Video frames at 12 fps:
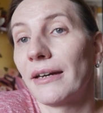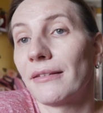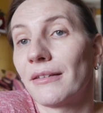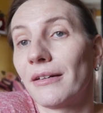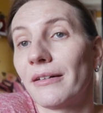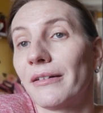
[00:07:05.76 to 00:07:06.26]

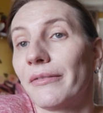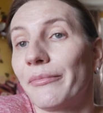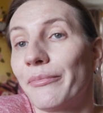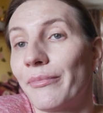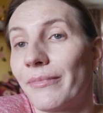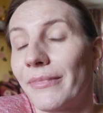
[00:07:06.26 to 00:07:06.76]
and
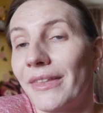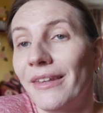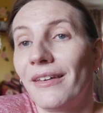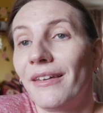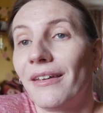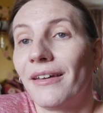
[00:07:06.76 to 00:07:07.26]

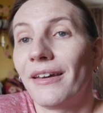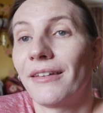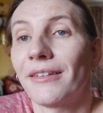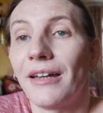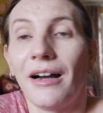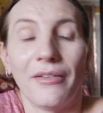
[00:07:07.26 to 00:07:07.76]

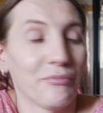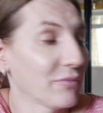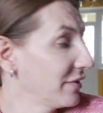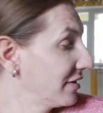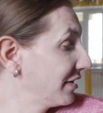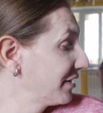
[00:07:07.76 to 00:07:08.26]
yeah,
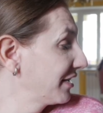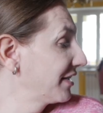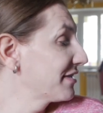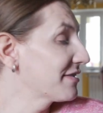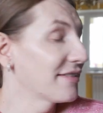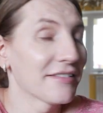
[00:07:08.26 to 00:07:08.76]
and I
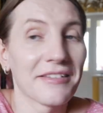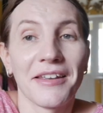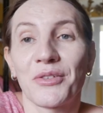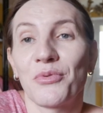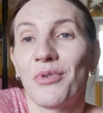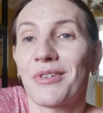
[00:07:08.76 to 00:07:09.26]
guess this
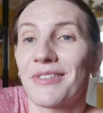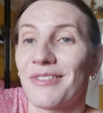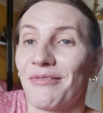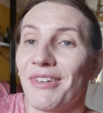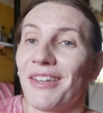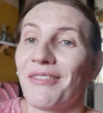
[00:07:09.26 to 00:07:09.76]
lens was
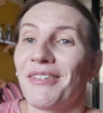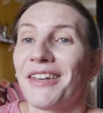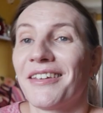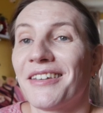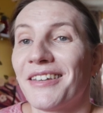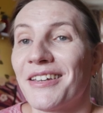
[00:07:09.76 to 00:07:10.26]

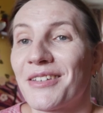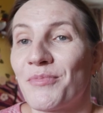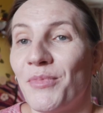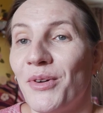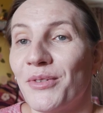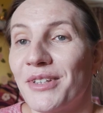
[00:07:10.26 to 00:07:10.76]
very
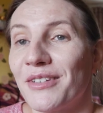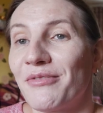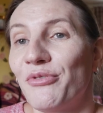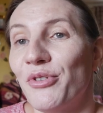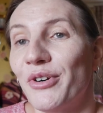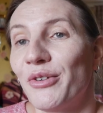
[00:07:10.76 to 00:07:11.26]
exploded
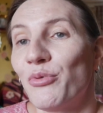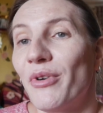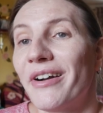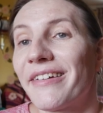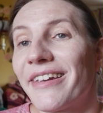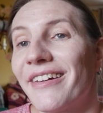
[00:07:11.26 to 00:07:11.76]
for
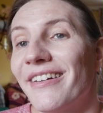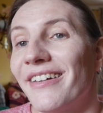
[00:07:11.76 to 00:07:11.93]
work.